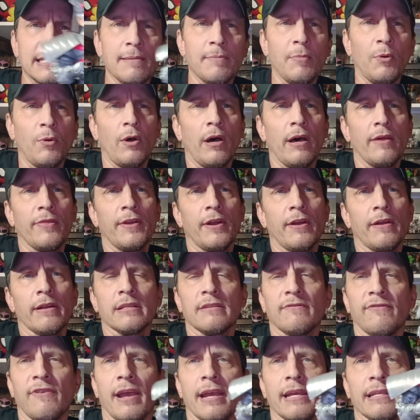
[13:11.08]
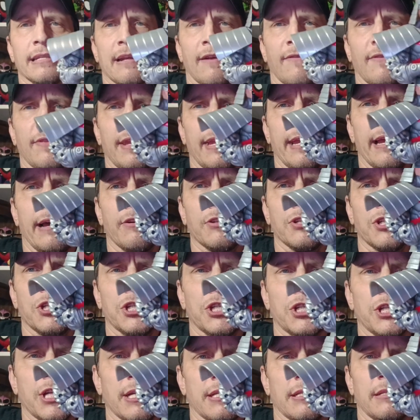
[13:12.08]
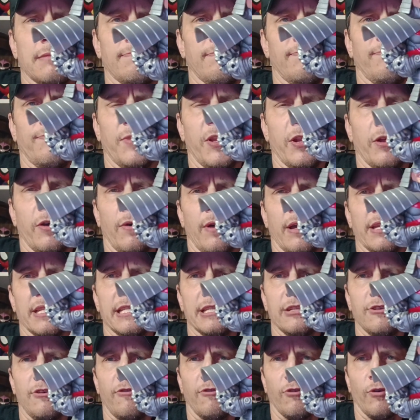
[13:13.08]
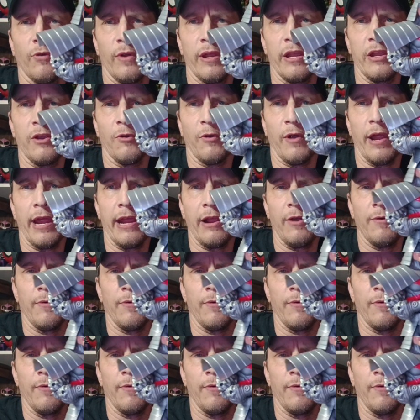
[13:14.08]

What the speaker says: symbol on there in his face. Everything else is just, you know, a silvery gray